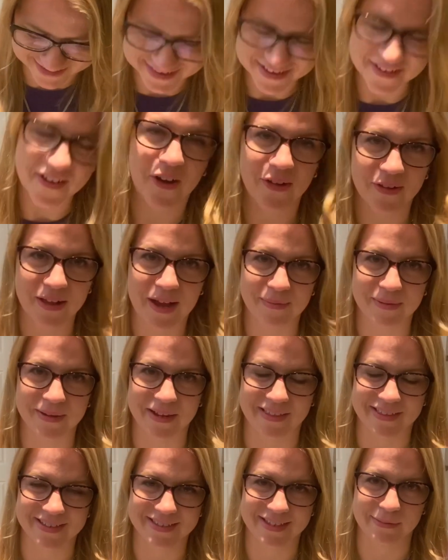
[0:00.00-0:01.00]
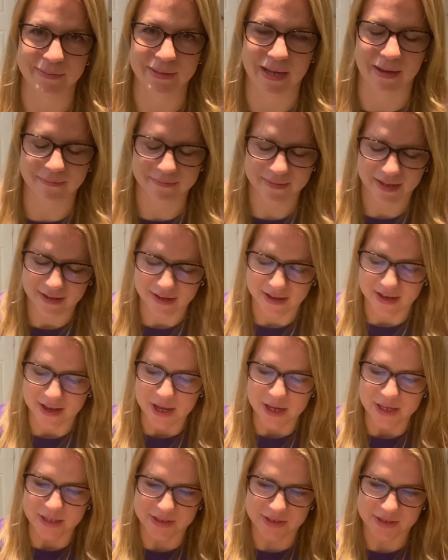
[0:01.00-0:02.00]
all happening at the same time.
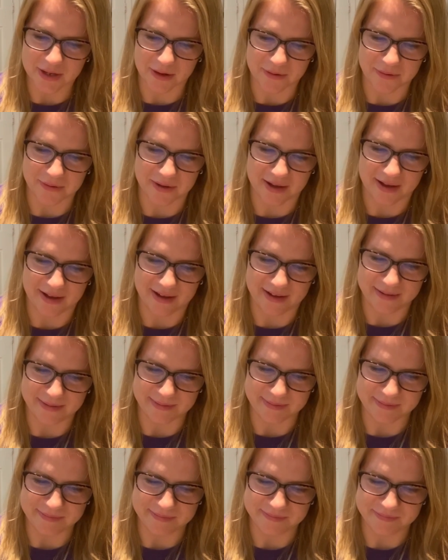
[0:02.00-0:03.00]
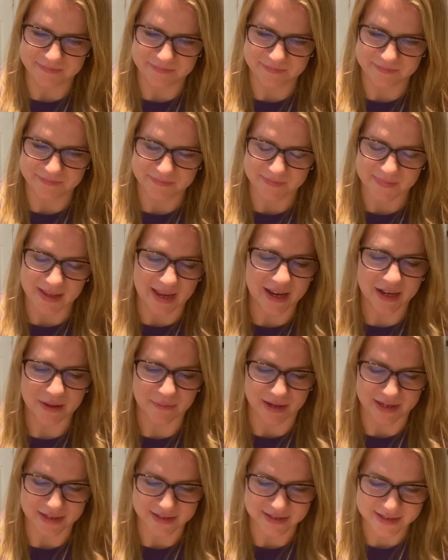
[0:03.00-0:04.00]
So
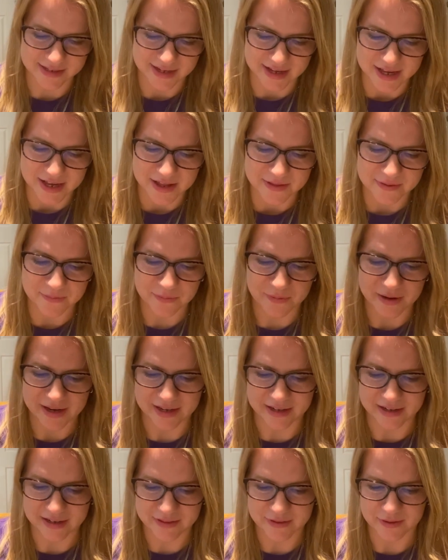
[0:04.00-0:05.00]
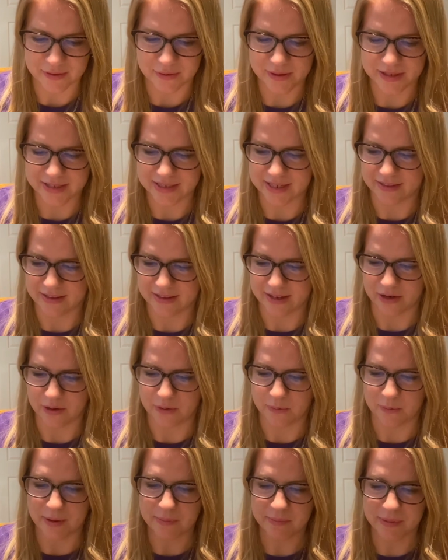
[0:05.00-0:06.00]
anyways, when the Lord said they are
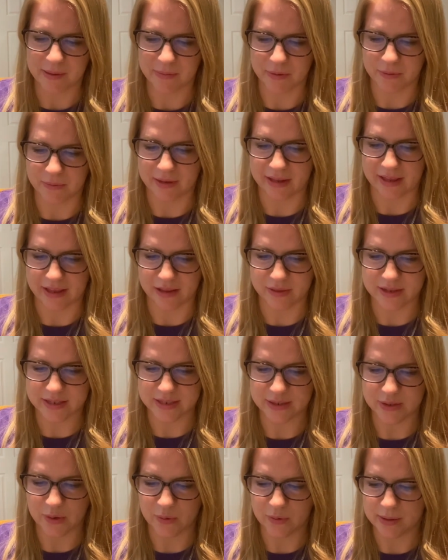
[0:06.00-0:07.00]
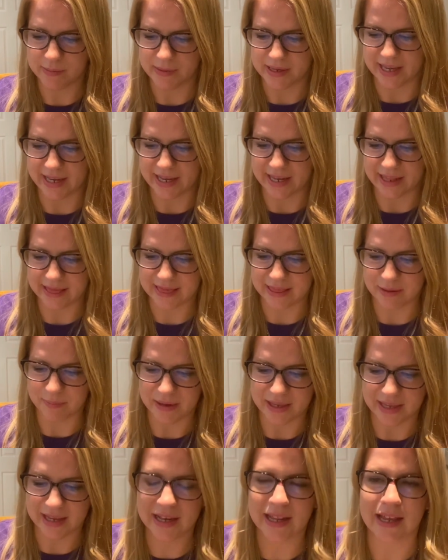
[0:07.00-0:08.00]
one people, this is only the
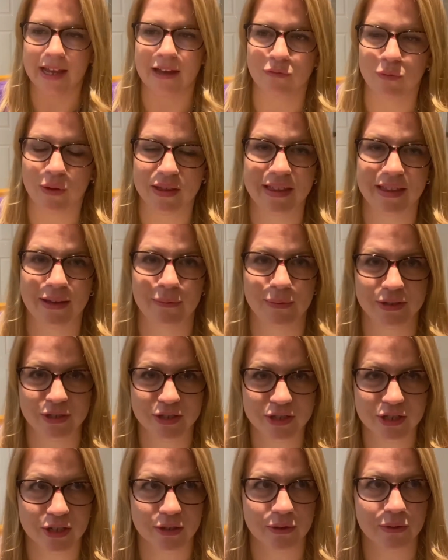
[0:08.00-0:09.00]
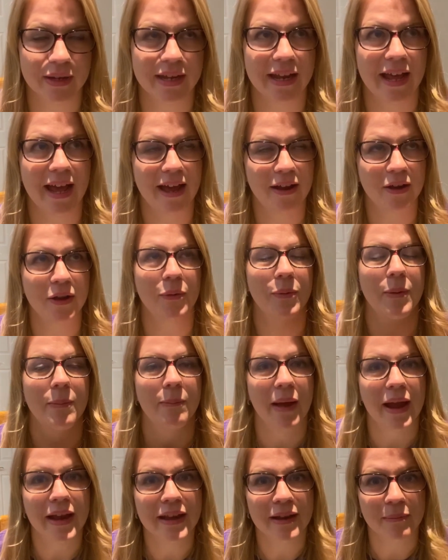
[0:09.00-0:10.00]
beginning of what they will do, it
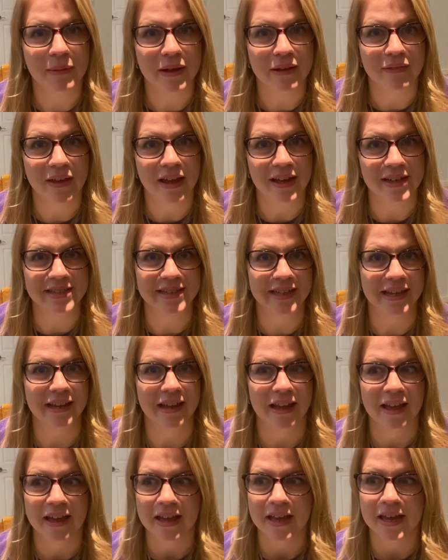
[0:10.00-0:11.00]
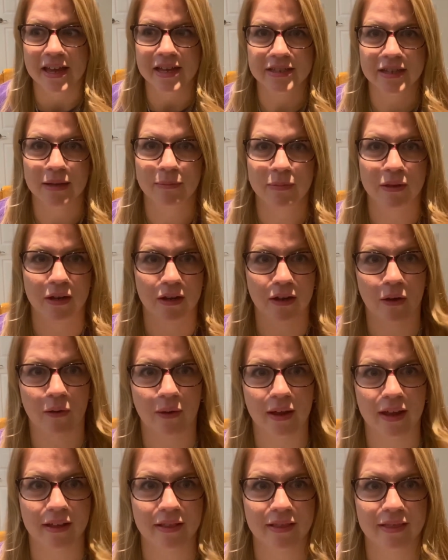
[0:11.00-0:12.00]
reminded me of that. Is like he's up there
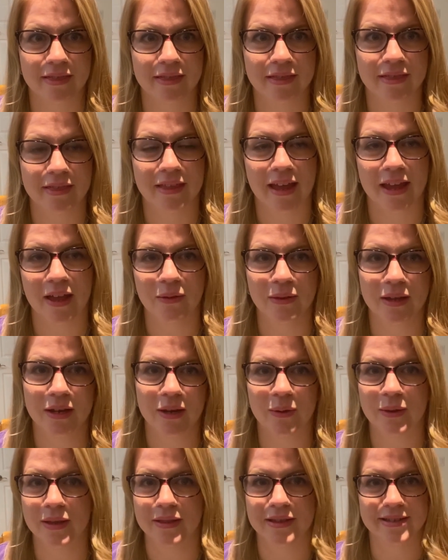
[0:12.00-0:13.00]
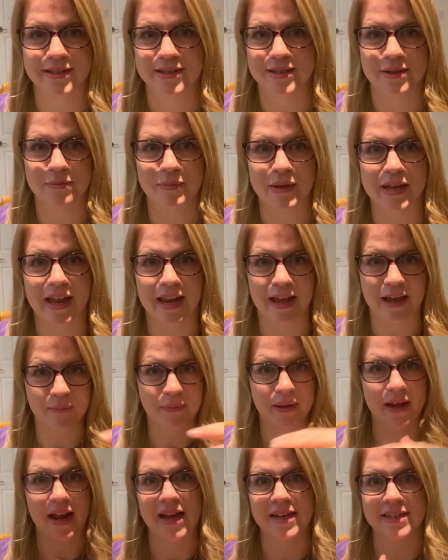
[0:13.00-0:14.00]
going, they only know that this is the beginning,
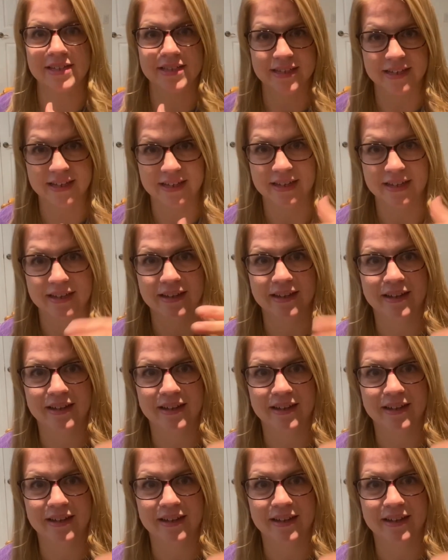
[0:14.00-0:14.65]
but I see